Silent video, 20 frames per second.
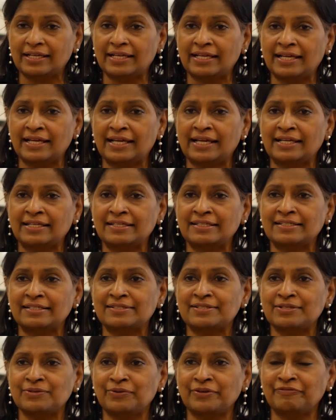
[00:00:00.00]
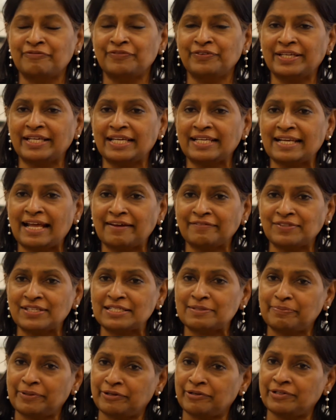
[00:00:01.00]
And so, if we can have
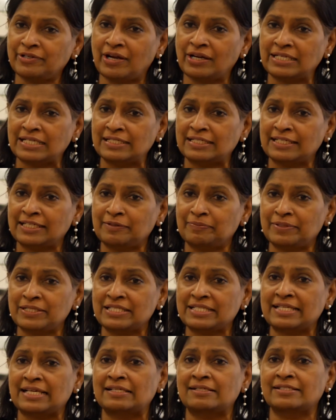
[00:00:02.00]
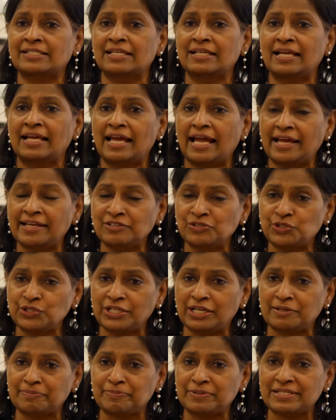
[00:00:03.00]
this periodontal ligament cells and
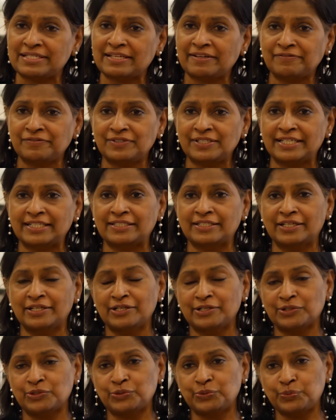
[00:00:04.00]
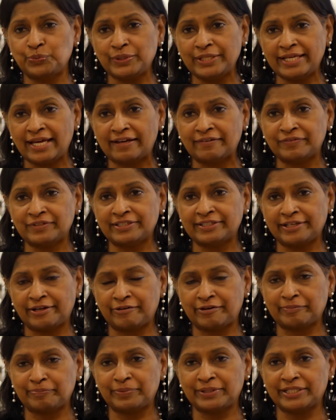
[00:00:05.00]
GRP78, could we have a
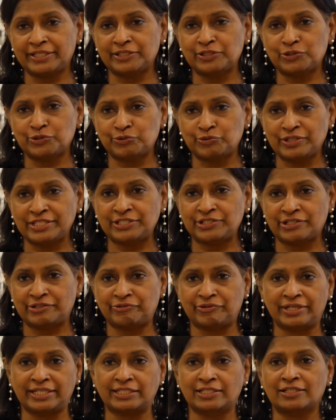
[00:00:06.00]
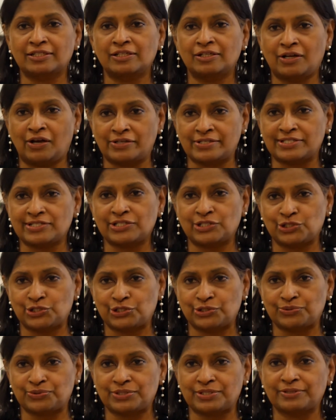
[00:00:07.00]
therapy to regenerate lost
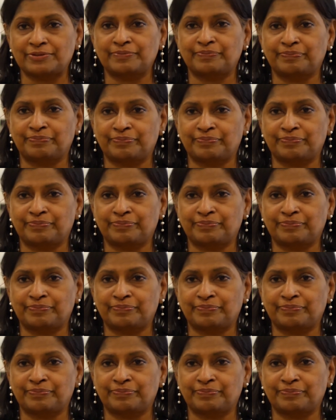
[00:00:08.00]
tissues?